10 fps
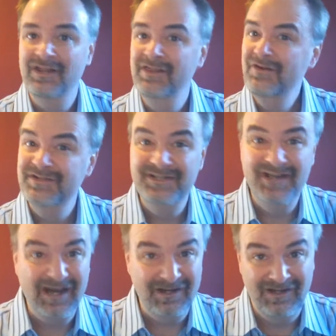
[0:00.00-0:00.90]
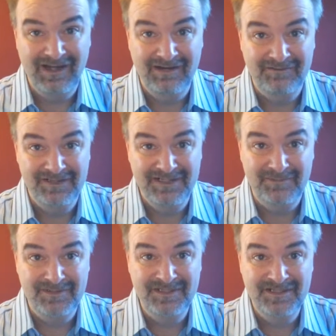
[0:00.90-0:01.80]
There's not a lot of
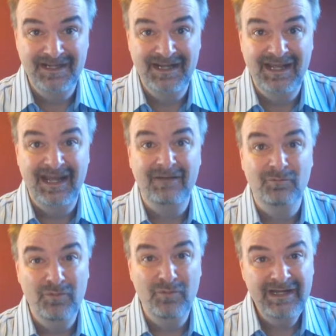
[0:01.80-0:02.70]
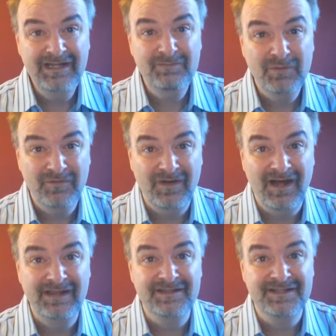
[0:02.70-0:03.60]
steps, and we can
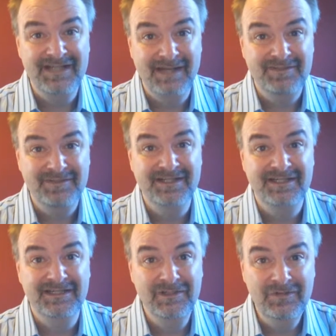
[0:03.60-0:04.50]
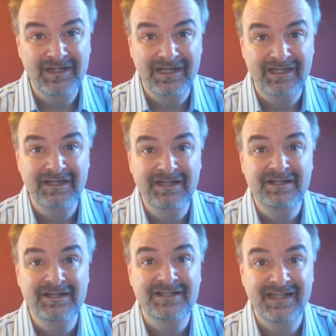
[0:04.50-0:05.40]
provide the steps that you need
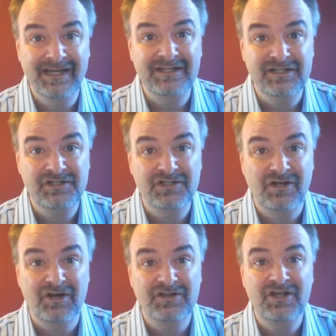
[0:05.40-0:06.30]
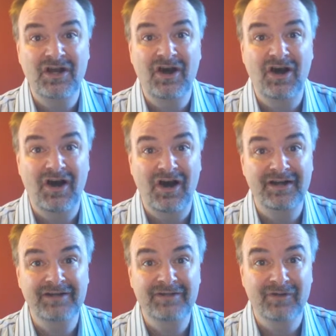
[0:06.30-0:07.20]
to get a discharge
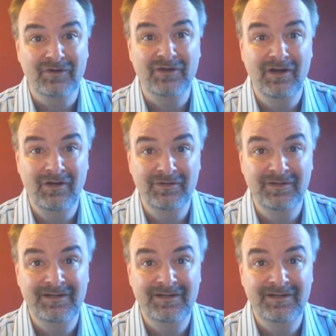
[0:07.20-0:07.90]
on your own,